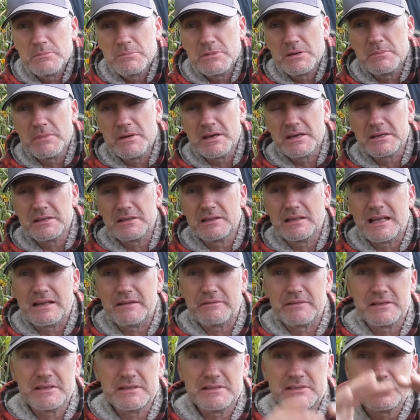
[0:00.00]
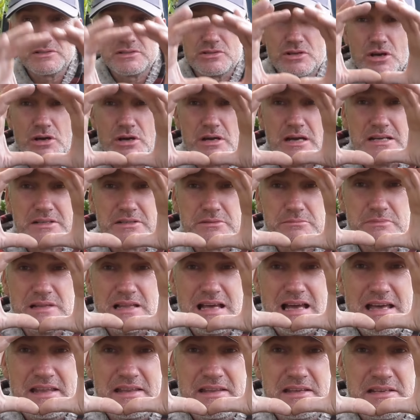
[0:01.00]
My mate Larry got had them
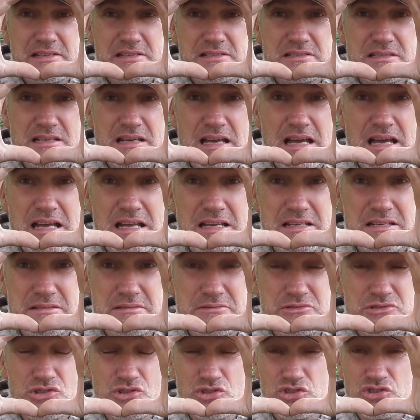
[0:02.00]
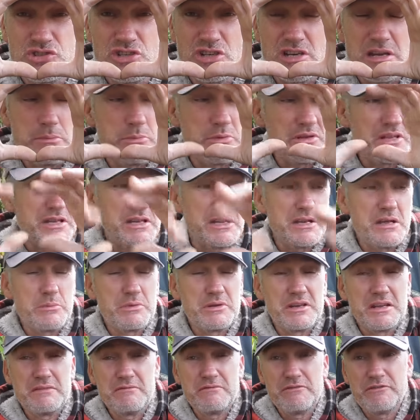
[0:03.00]
like this, and just within
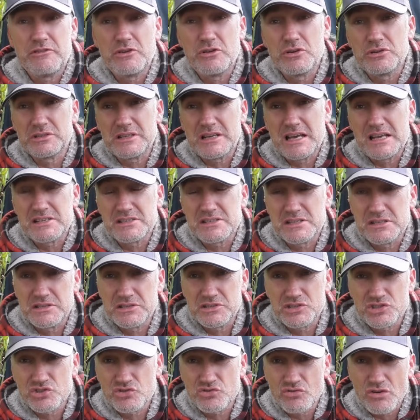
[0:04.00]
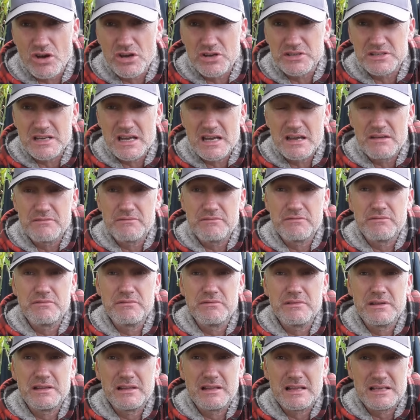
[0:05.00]
within four days, destroyed
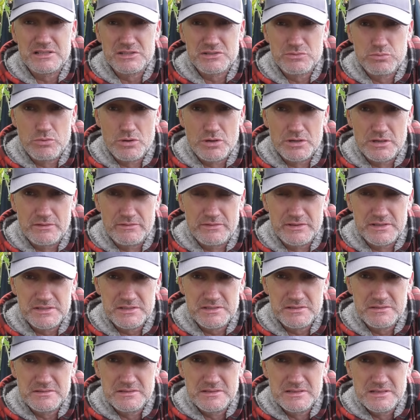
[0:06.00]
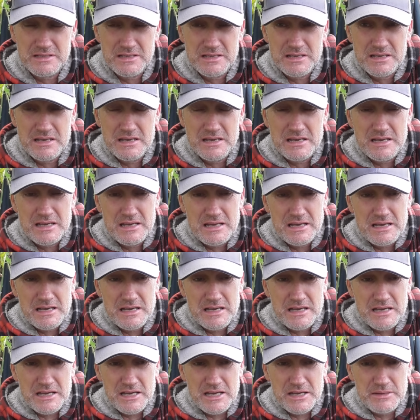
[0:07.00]
every last one of his.
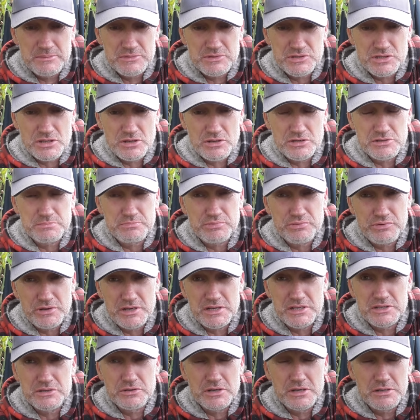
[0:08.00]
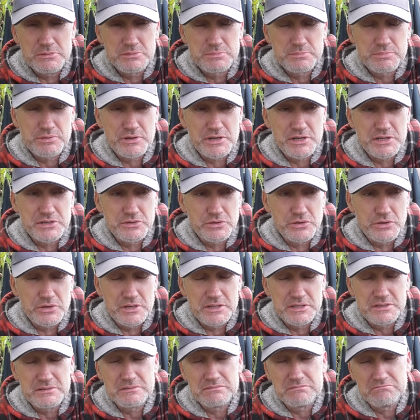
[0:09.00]
Um, so he's pretty good. He was pretty
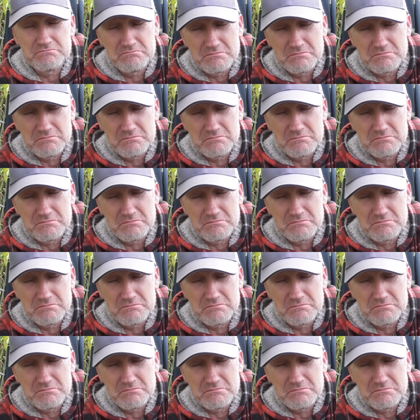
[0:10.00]
gutted.